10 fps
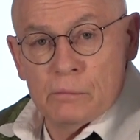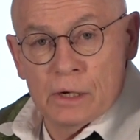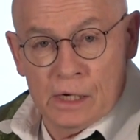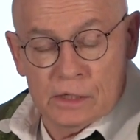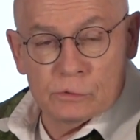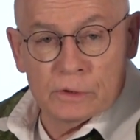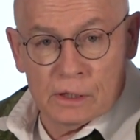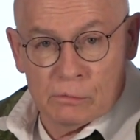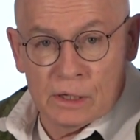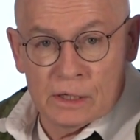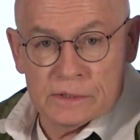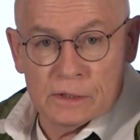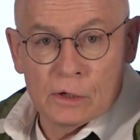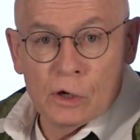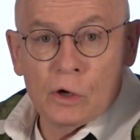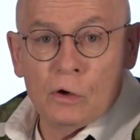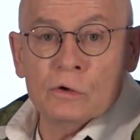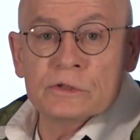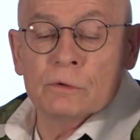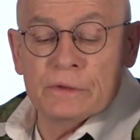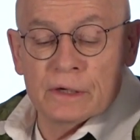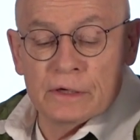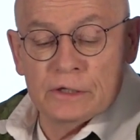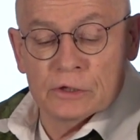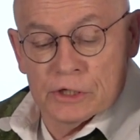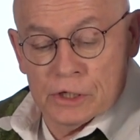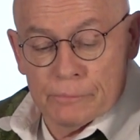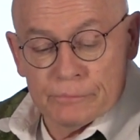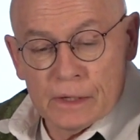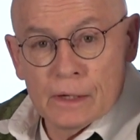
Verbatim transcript: by Hasui Kawase also in the literature.